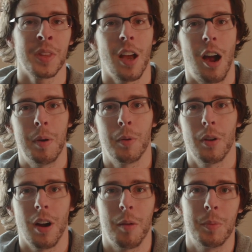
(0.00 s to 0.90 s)
I
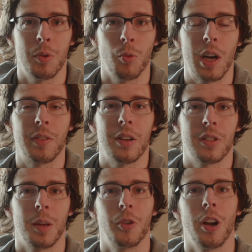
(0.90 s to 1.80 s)
remember whenever I was
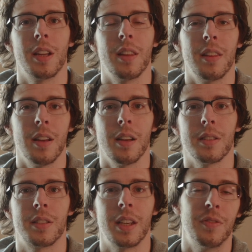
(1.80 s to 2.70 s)
upgrading the
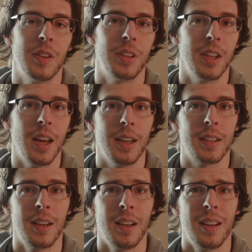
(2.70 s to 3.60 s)
C58,
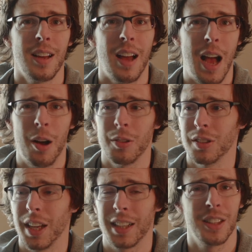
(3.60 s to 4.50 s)
I
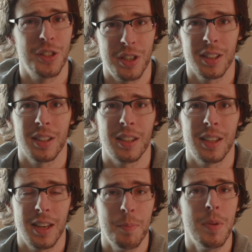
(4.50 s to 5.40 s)
like legitly
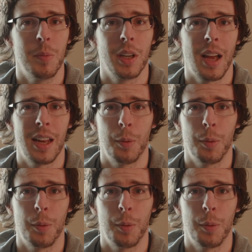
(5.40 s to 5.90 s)
in a mimic had to